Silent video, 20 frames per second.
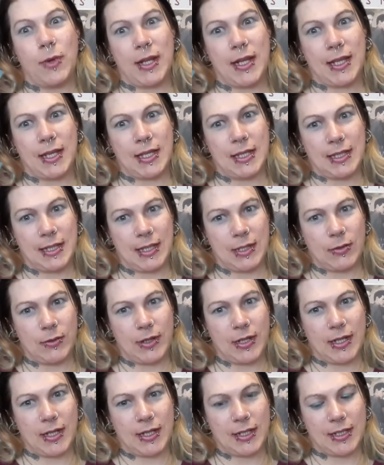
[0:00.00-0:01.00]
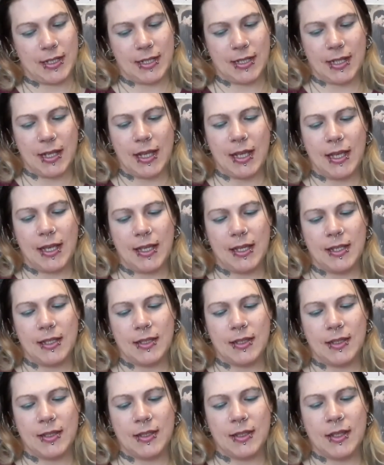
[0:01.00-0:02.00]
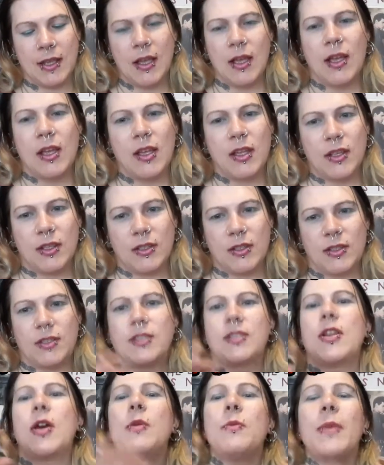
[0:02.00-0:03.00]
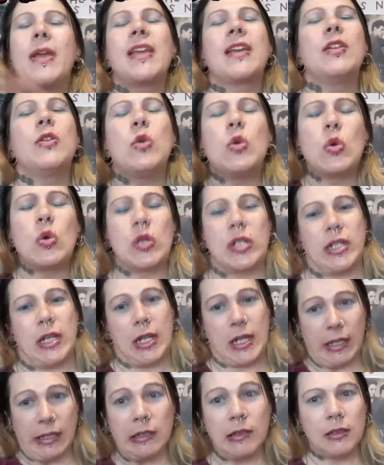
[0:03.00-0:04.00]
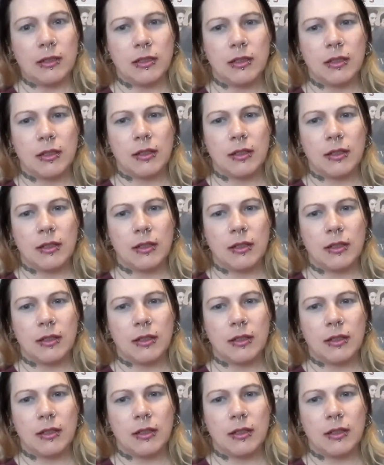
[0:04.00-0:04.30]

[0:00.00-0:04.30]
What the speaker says: really considerate is don't make an order